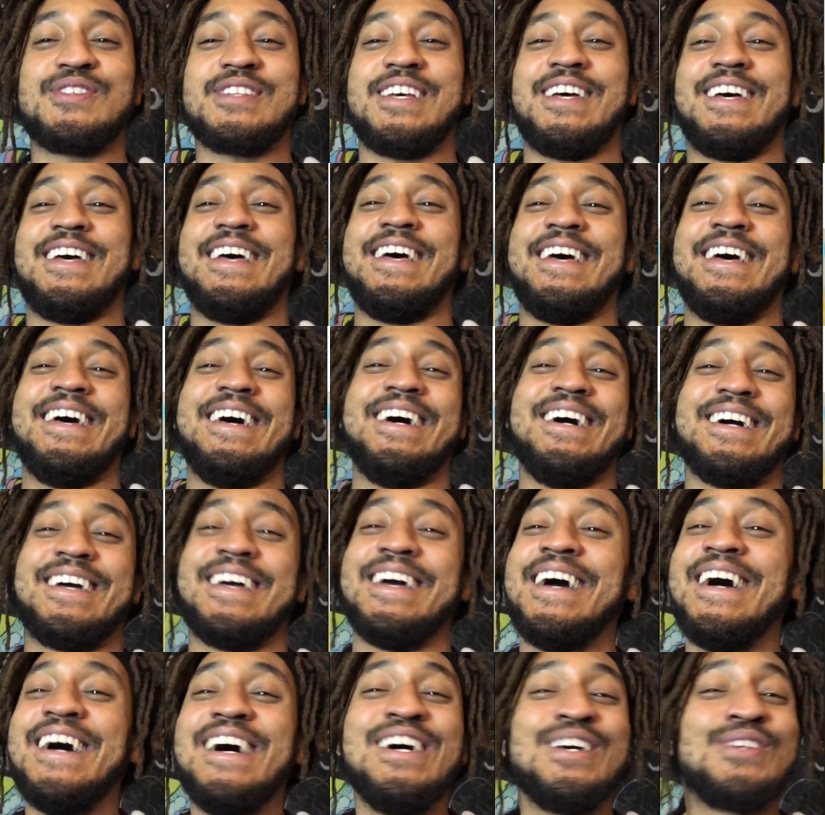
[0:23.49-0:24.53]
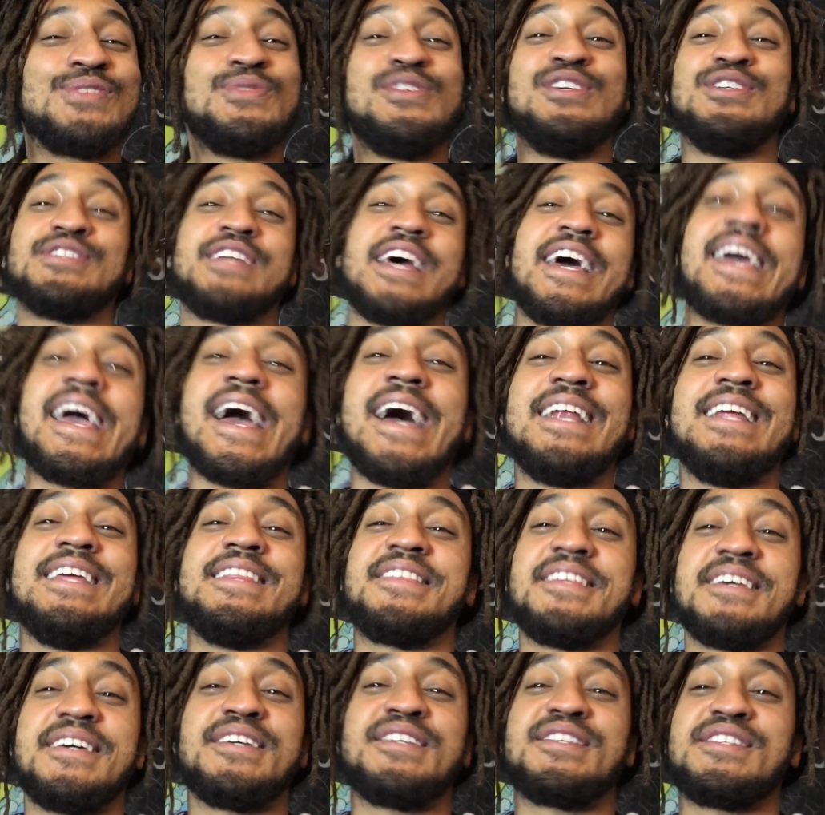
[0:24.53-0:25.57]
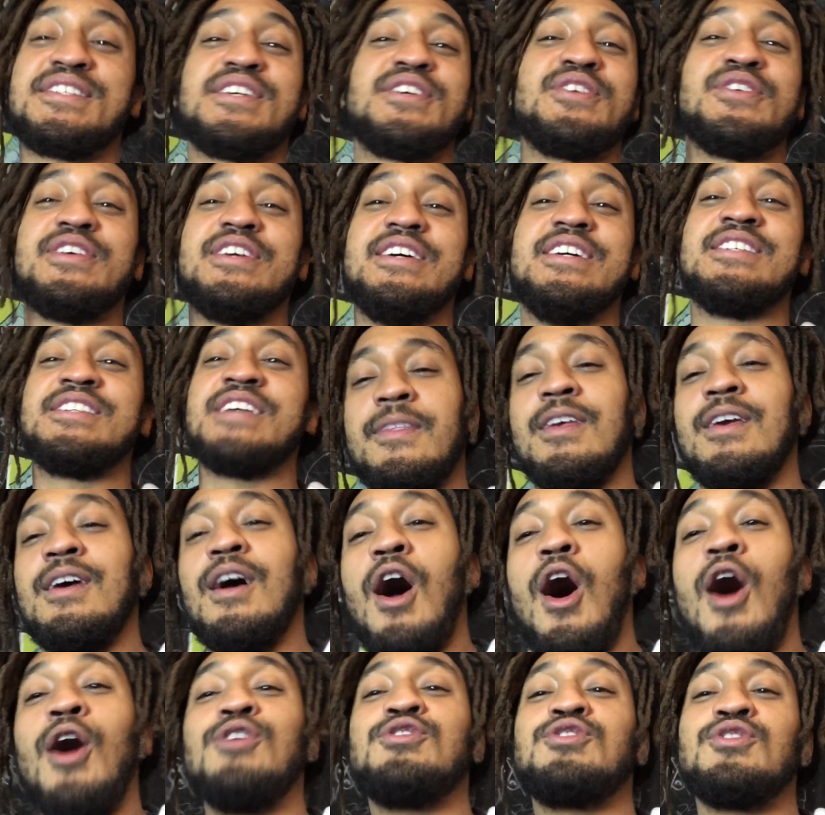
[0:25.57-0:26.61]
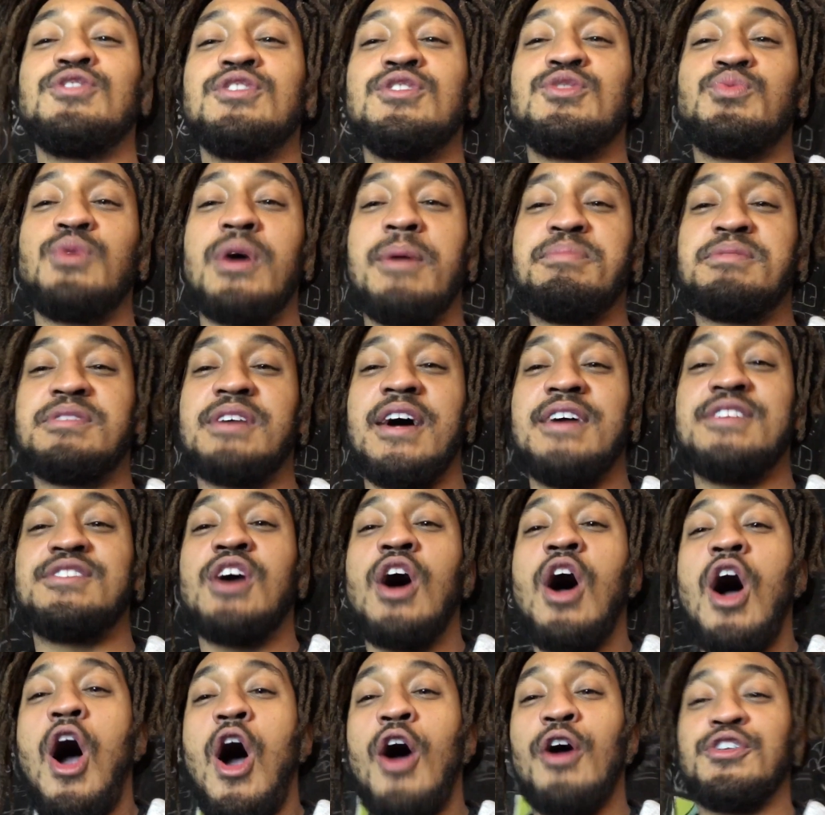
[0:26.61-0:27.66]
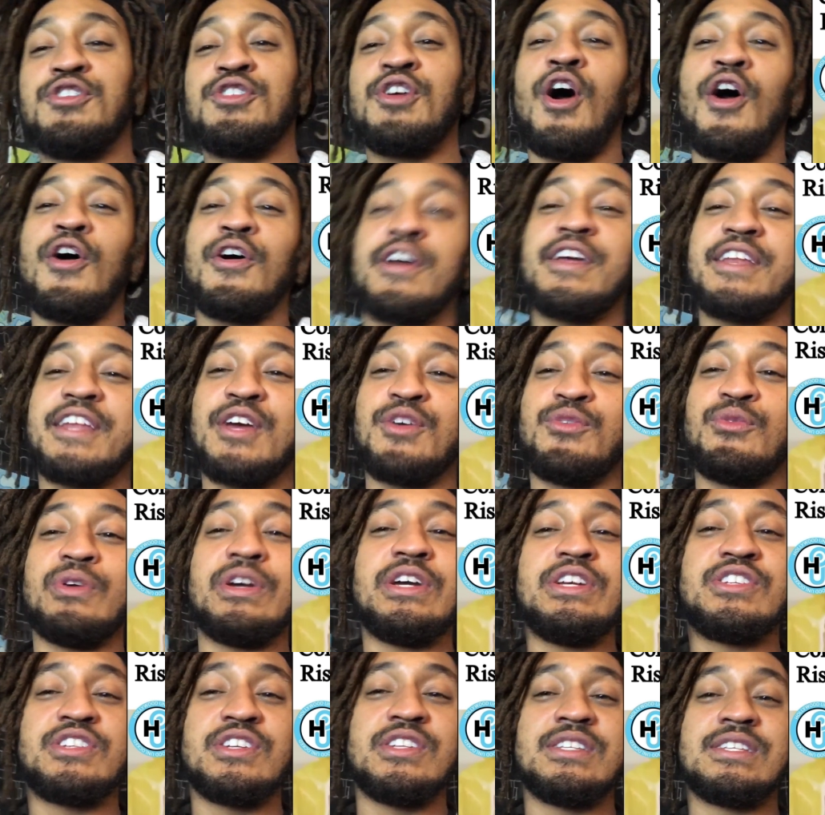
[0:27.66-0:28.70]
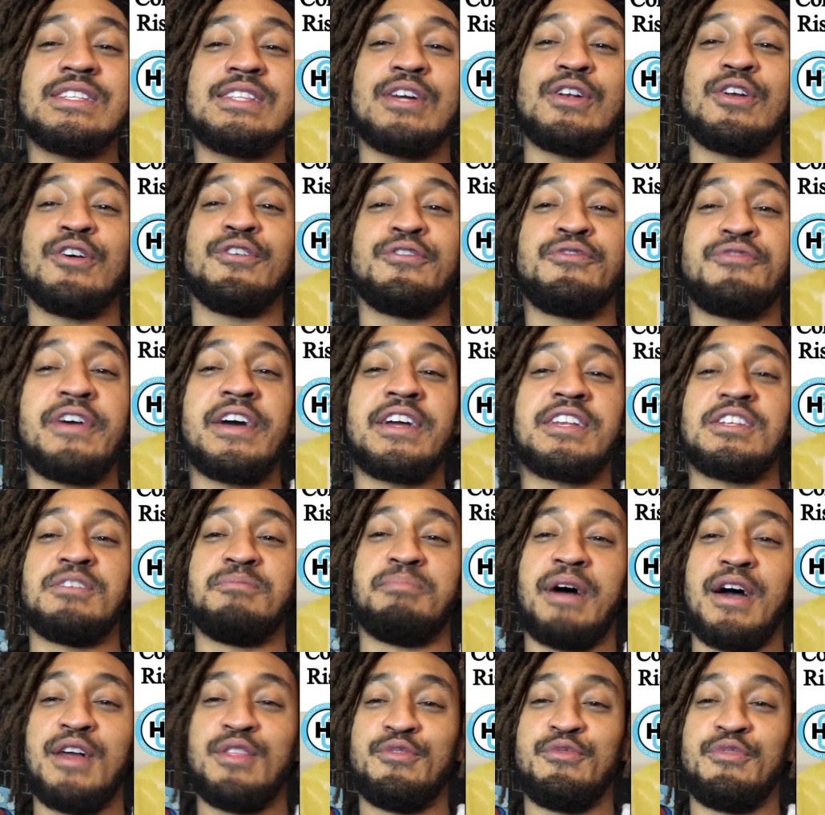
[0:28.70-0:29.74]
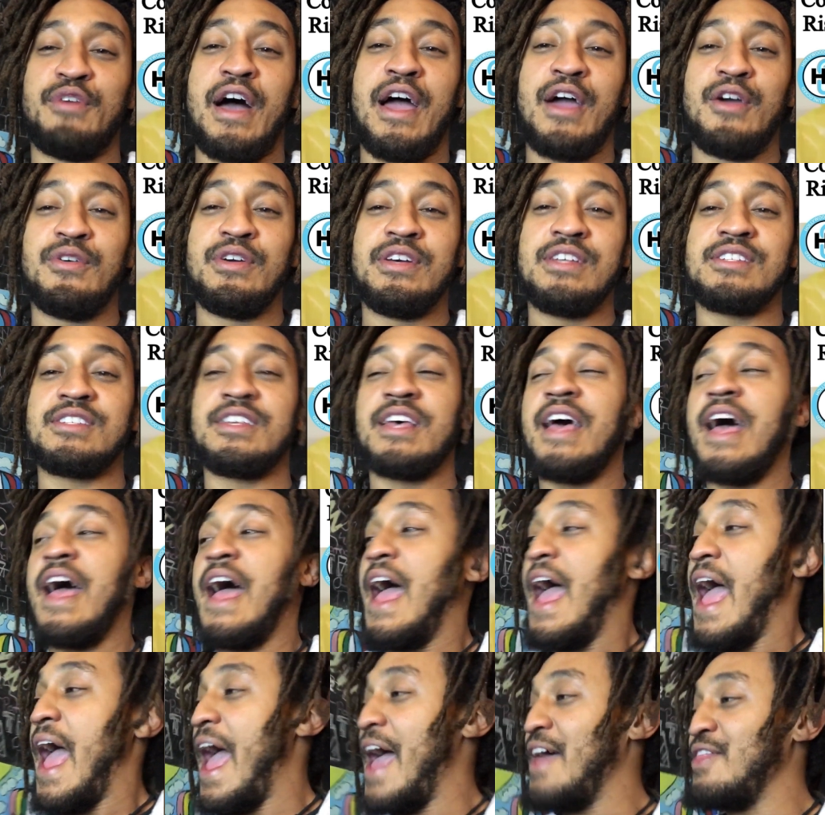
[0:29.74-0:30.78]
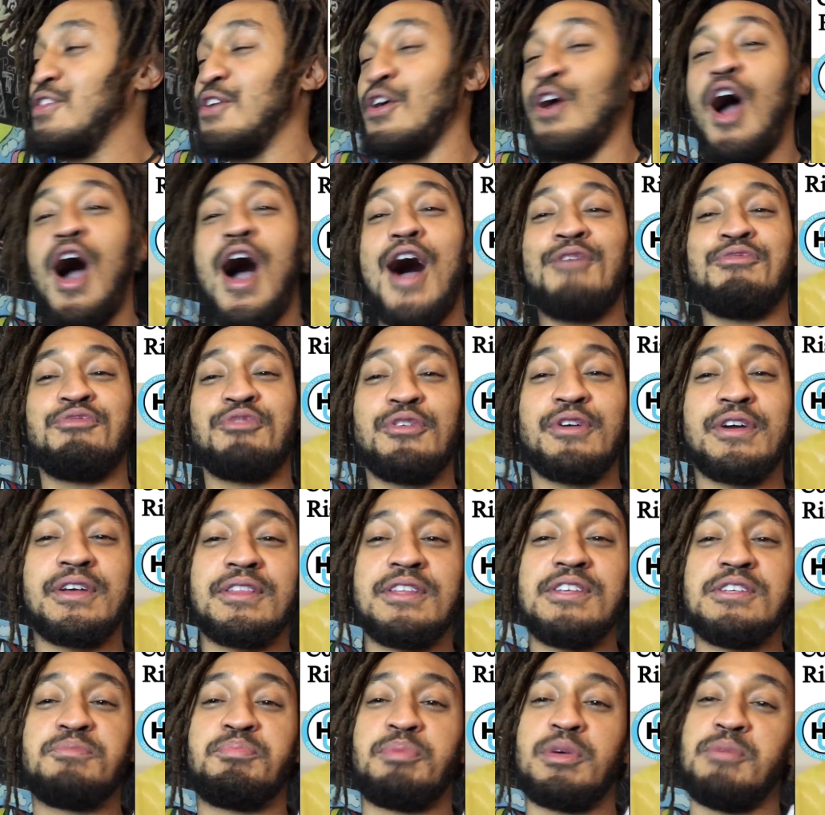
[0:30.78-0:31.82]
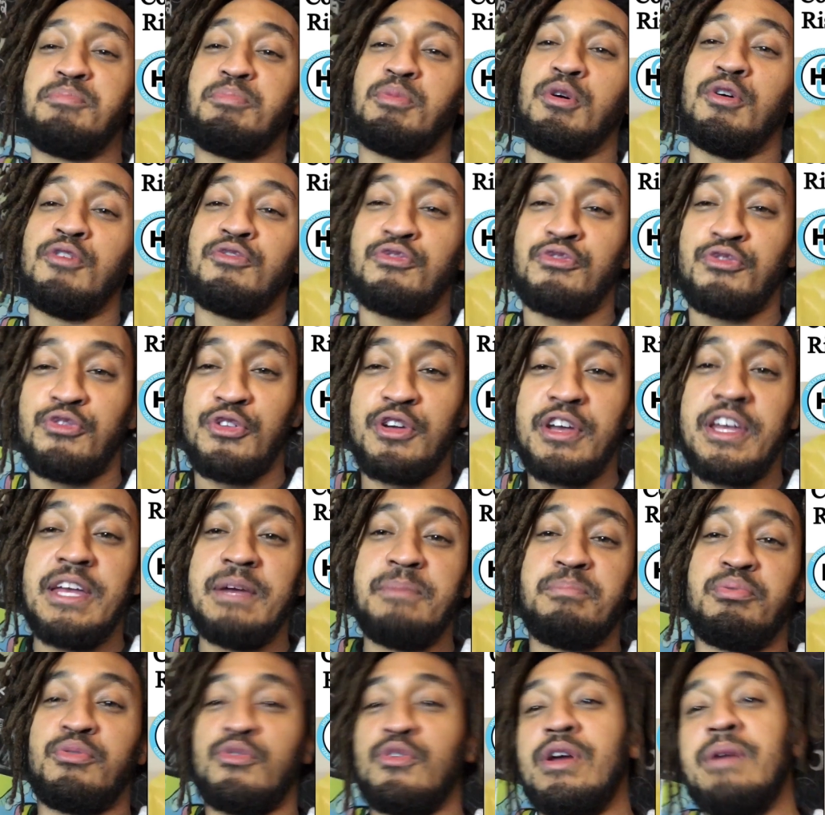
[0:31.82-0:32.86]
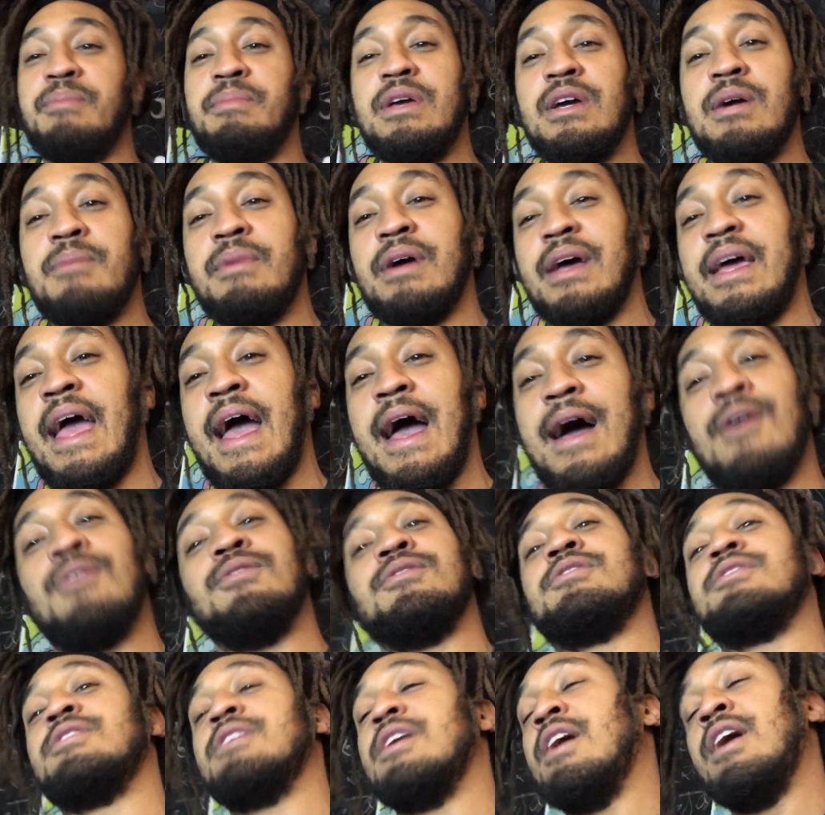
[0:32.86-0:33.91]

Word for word: Because we don't take anything serious. Also, these websites are targeting regions that are affected by the virus, and they're offering these people free premium accounts.